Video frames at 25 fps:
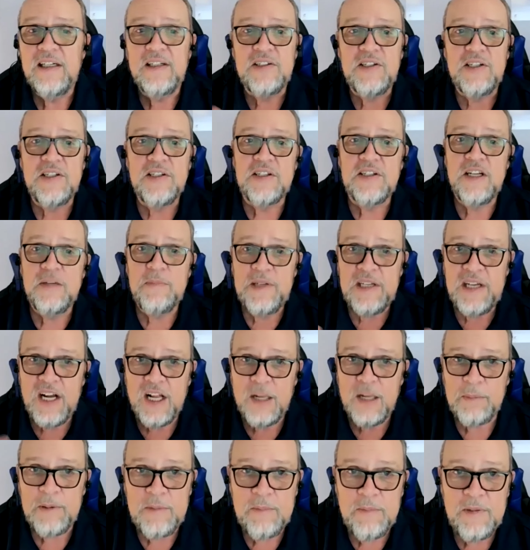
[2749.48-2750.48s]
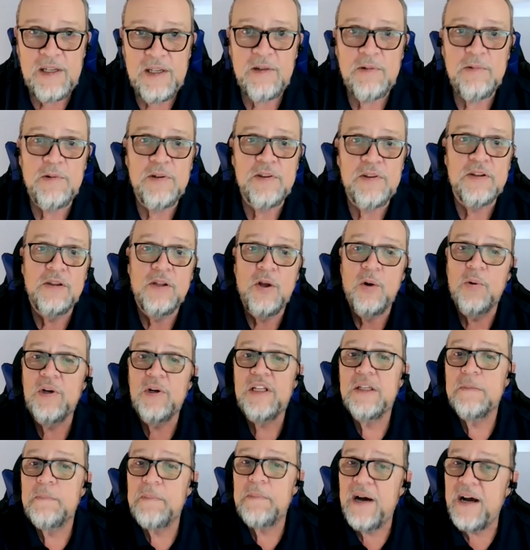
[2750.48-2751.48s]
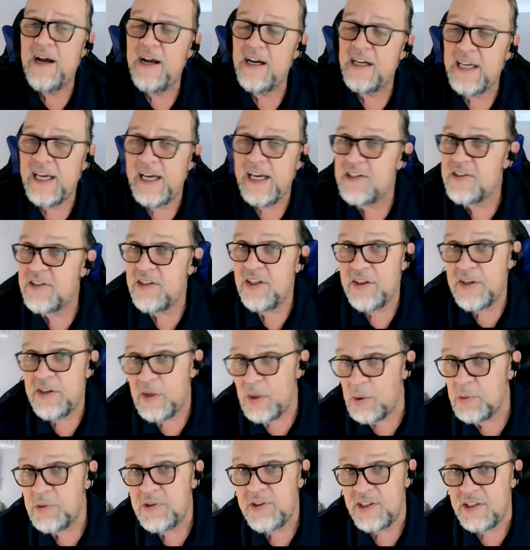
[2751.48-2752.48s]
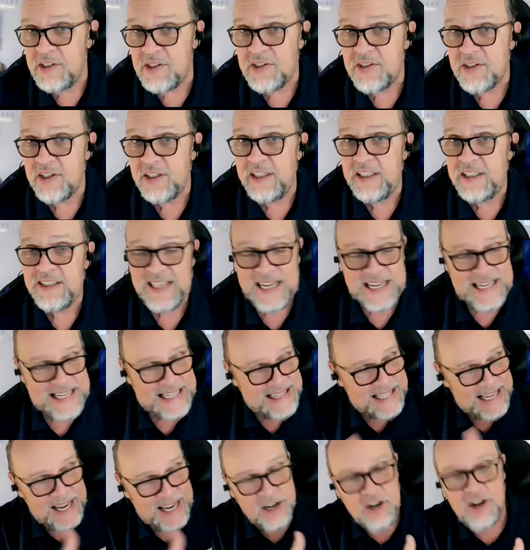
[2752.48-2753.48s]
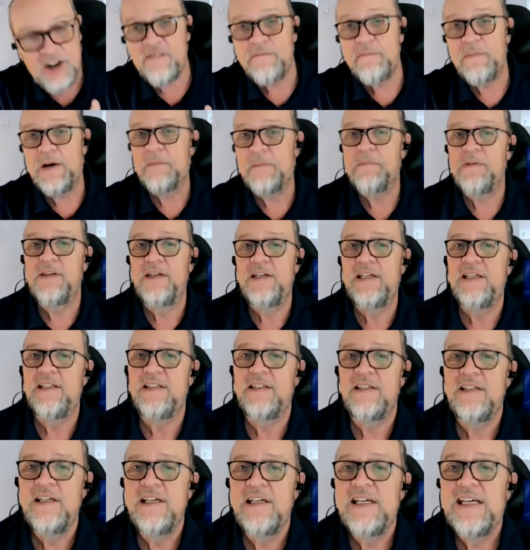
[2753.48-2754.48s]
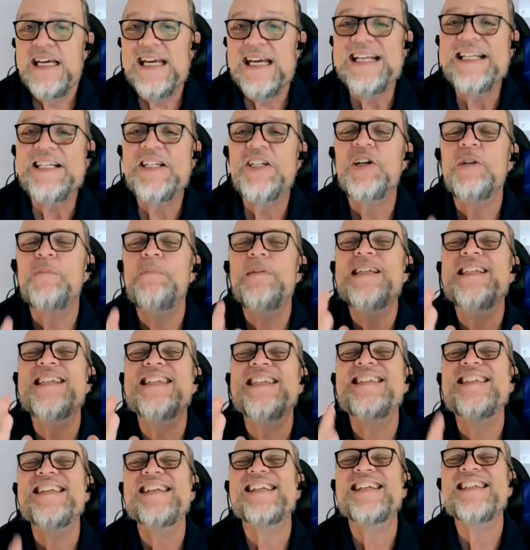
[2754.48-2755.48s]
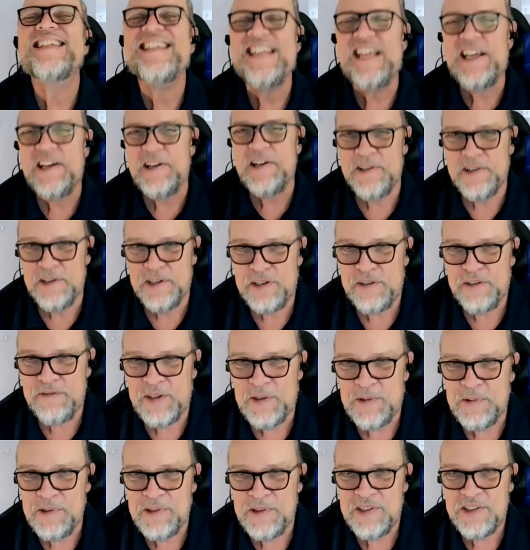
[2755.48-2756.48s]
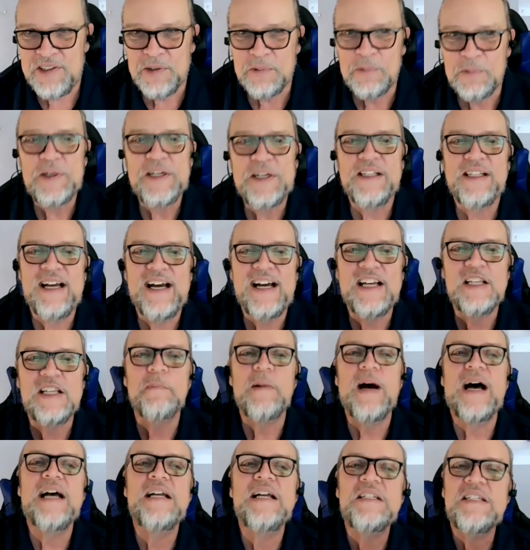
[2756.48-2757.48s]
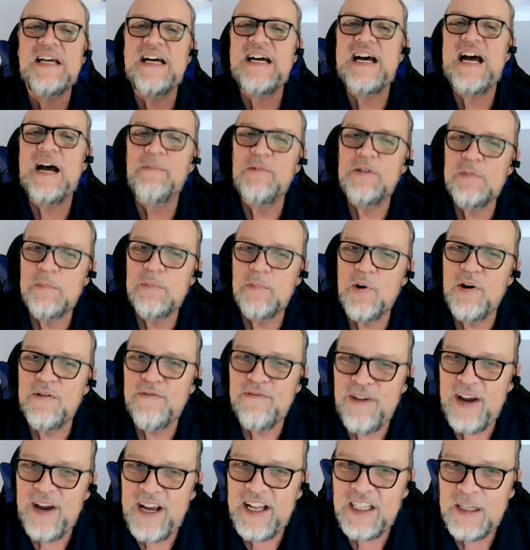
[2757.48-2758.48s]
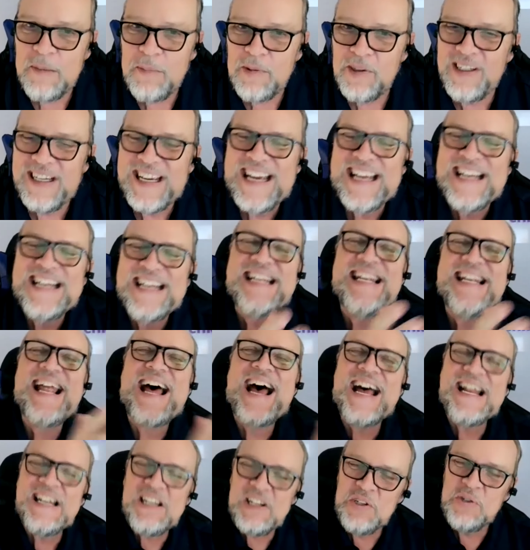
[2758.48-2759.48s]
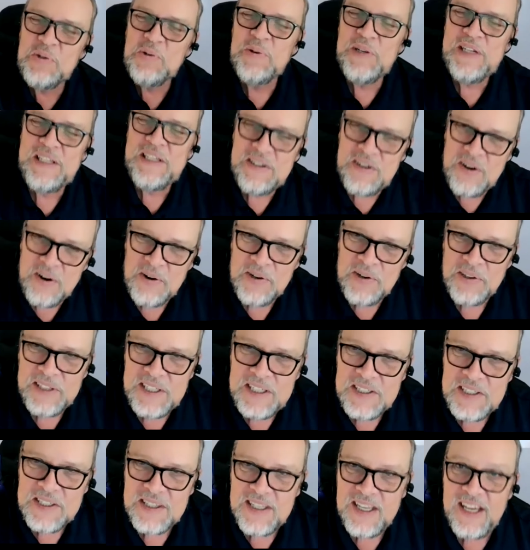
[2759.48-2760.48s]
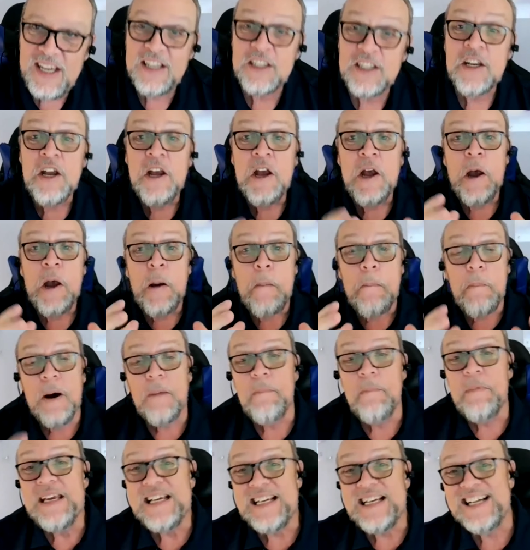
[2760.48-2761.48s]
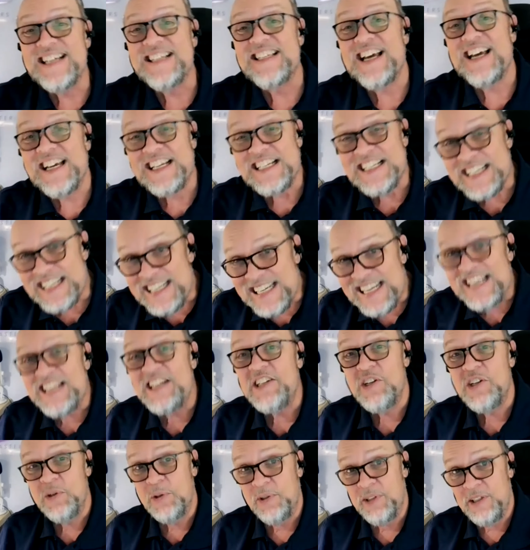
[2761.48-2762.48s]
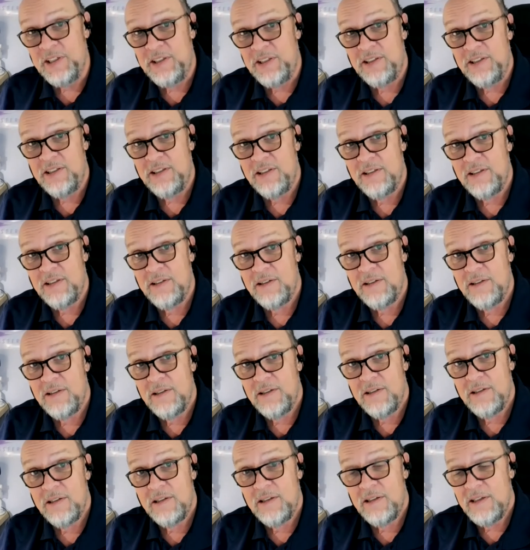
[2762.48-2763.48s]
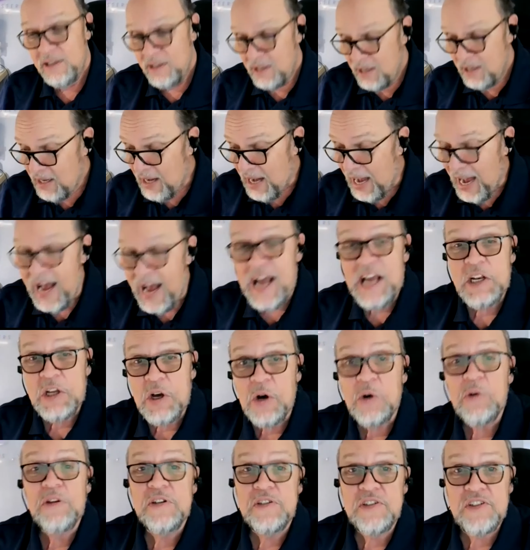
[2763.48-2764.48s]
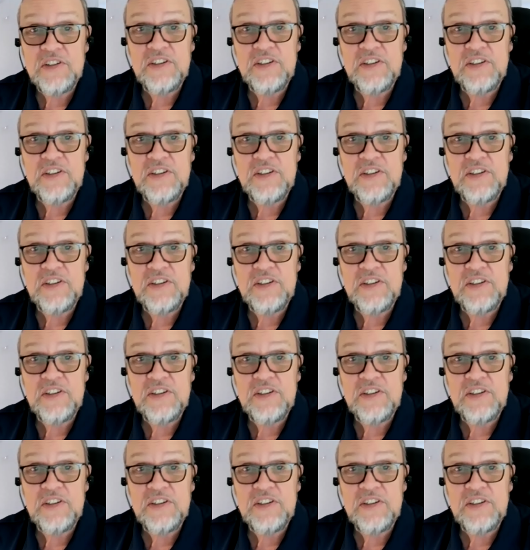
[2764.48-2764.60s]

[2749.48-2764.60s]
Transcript: She's going to be helping me with loading the podcast to the hosting site, taking that off my plate. It took me 6 years, folks, to realize my time was more valuable in not doing all these things. But because I did do it, I know the